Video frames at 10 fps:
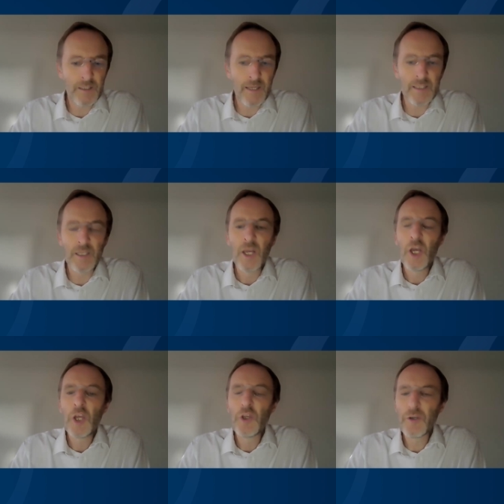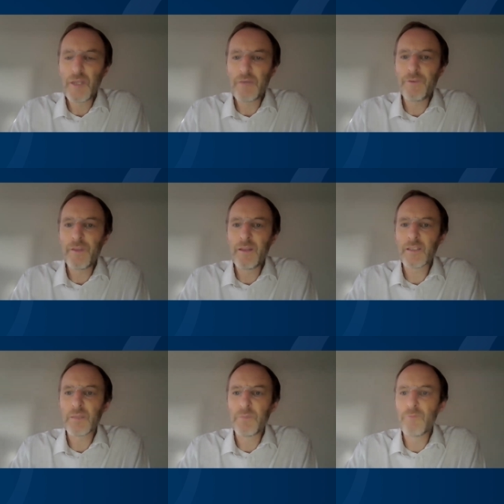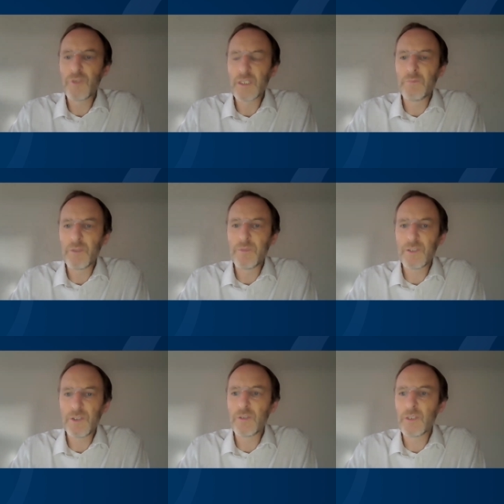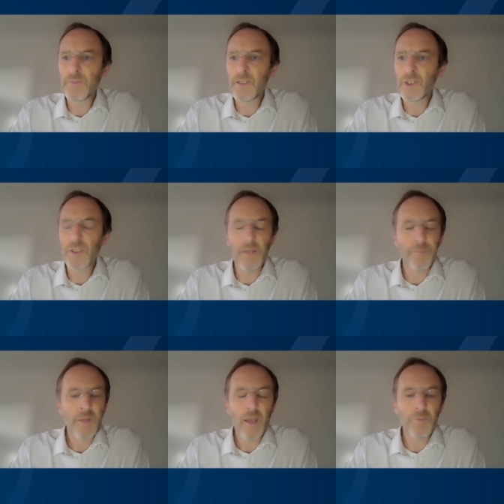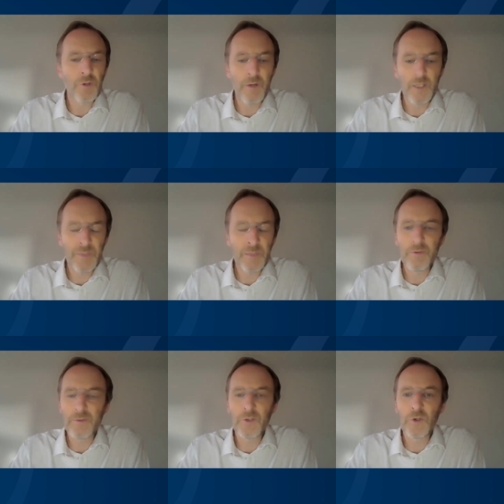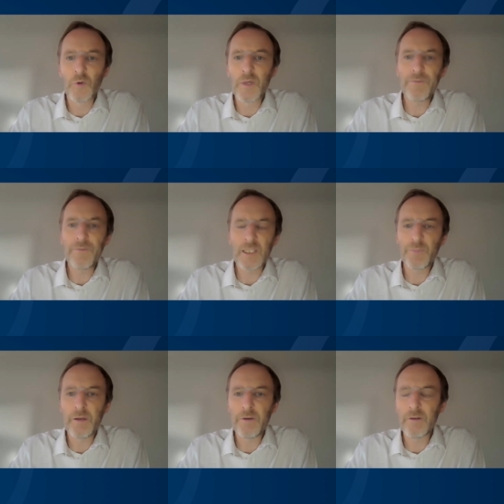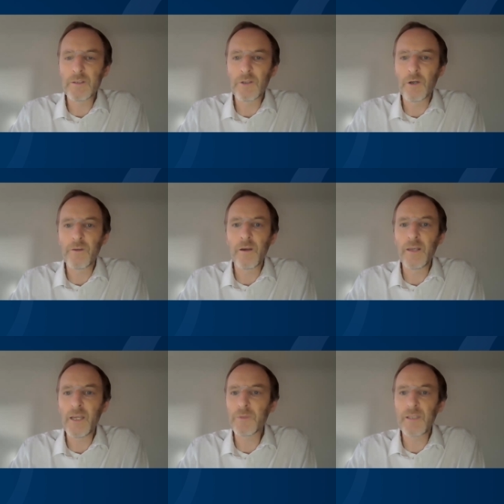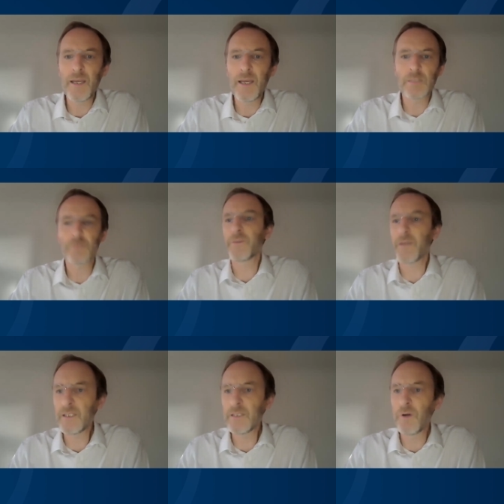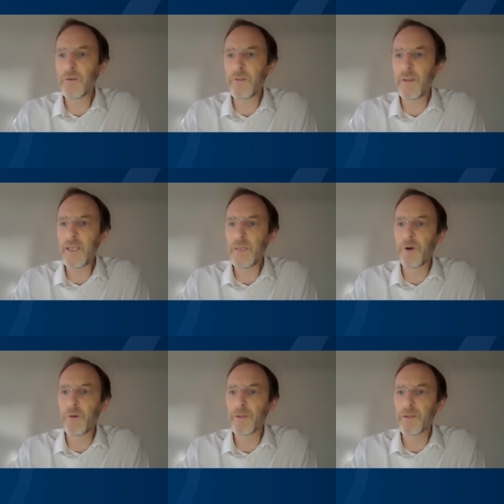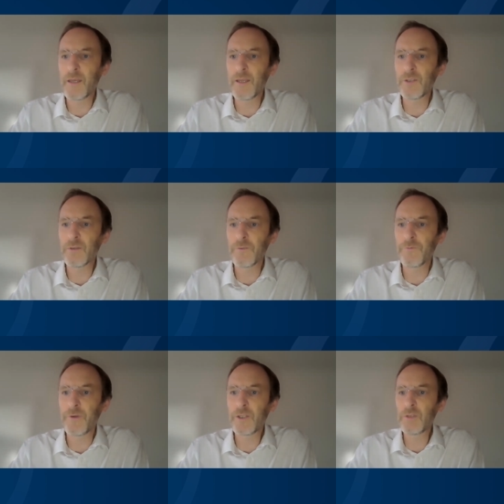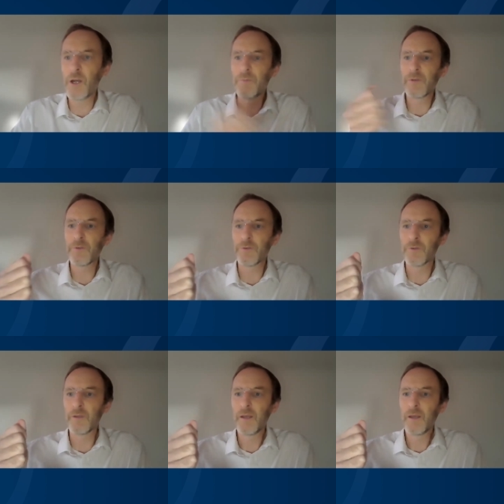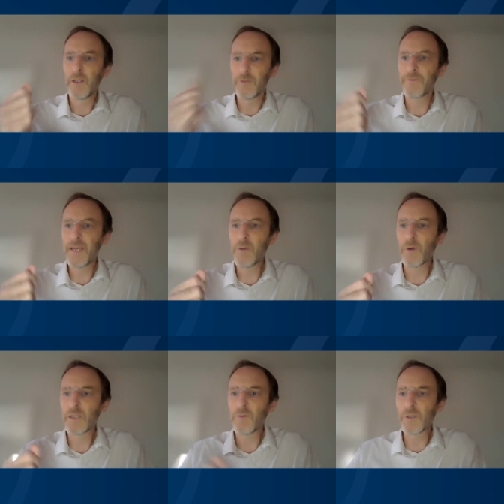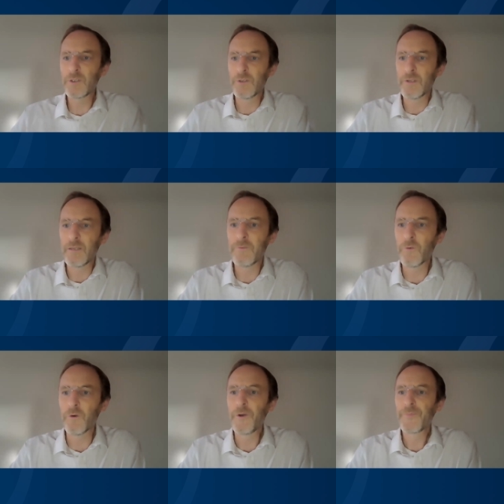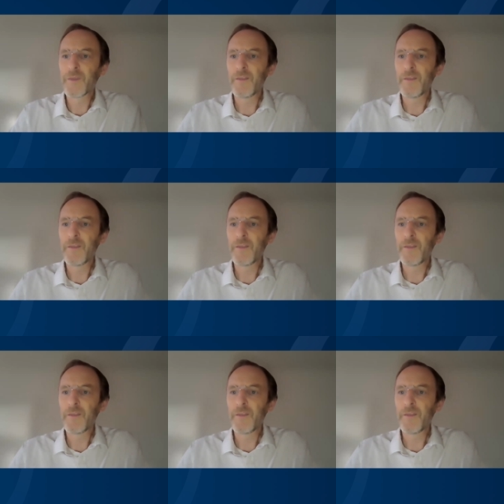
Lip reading: thing to say is, not everything that's a memory symptom is due to dementia. I'm sure most people on the call will have the experience of going upstairs and forgetting while you're there. You pop to the kitchen or the fridge, you open the door and you forget what it was you're looking for.